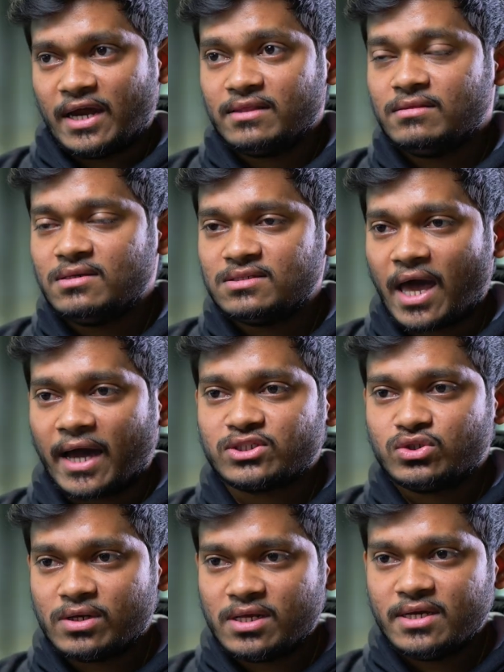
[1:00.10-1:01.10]
And this
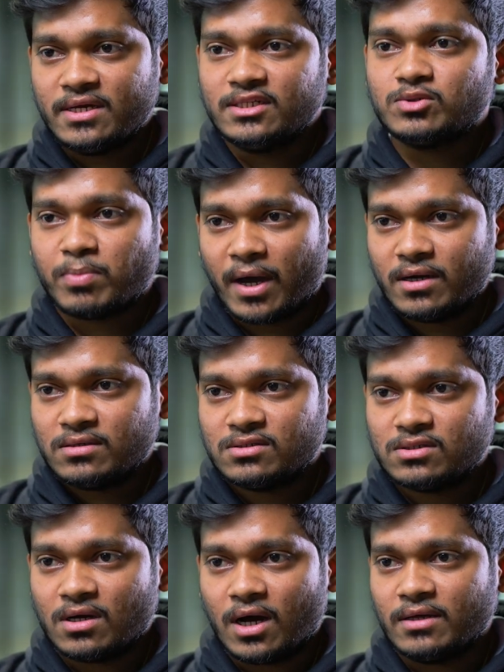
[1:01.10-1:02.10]
actually
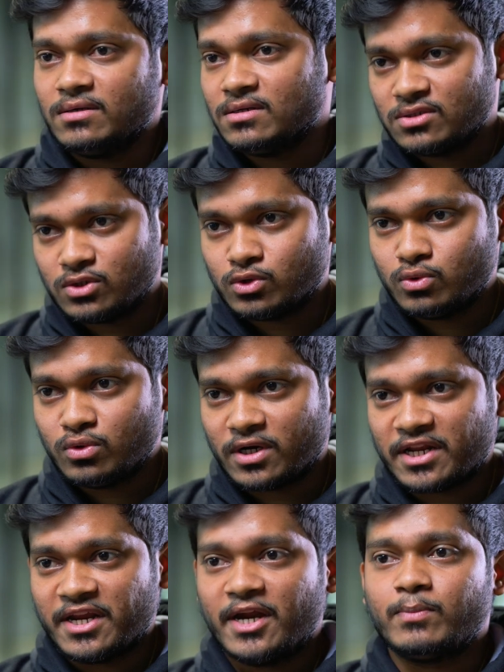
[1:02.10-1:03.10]
inspires others to
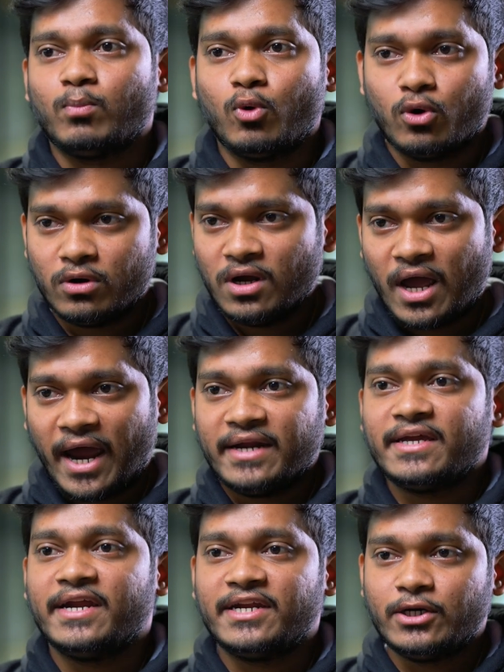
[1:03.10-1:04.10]
create more
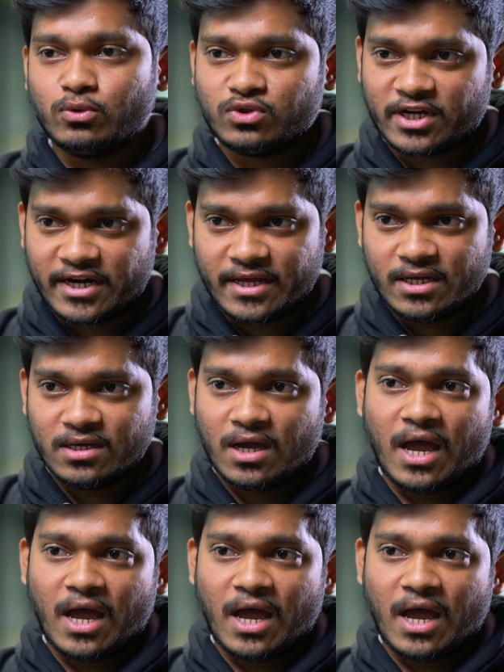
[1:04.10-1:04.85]
and get into 3D.